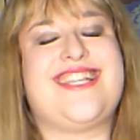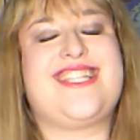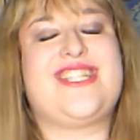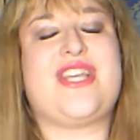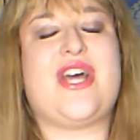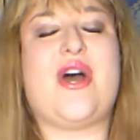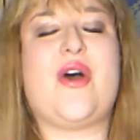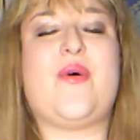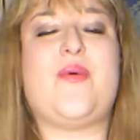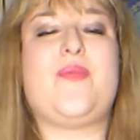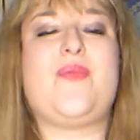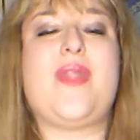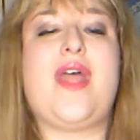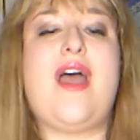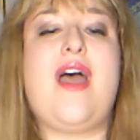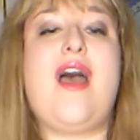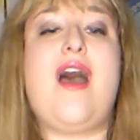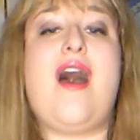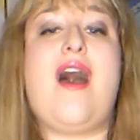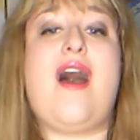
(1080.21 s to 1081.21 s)
So,
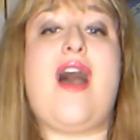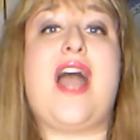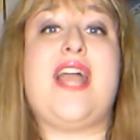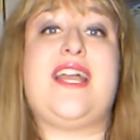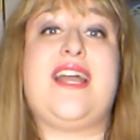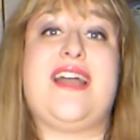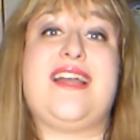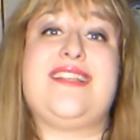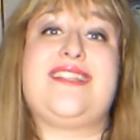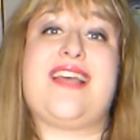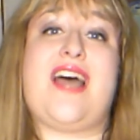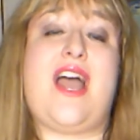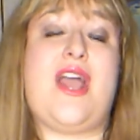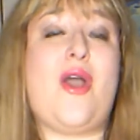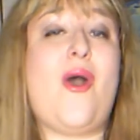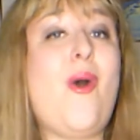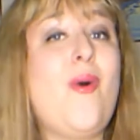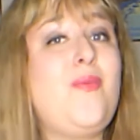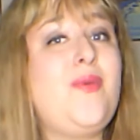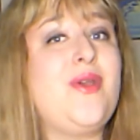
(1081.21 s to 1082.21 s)
I guys, I
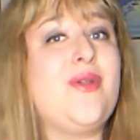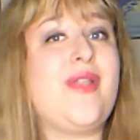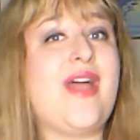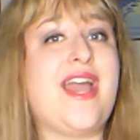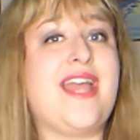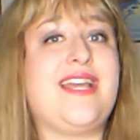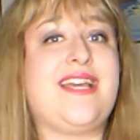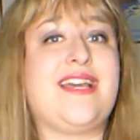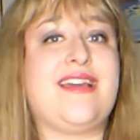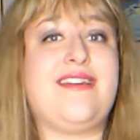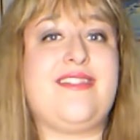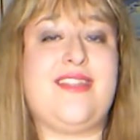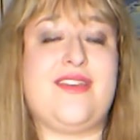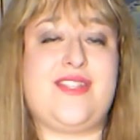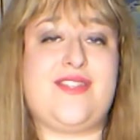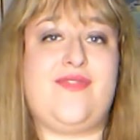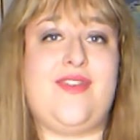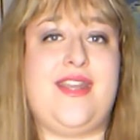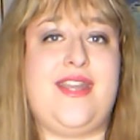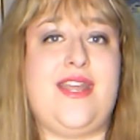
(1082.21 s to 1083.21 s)
hope you like
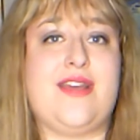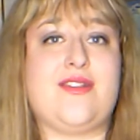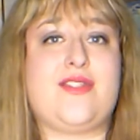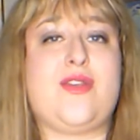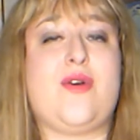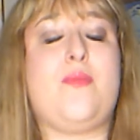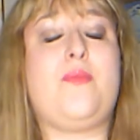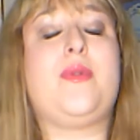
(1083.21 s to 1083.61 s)
this video. So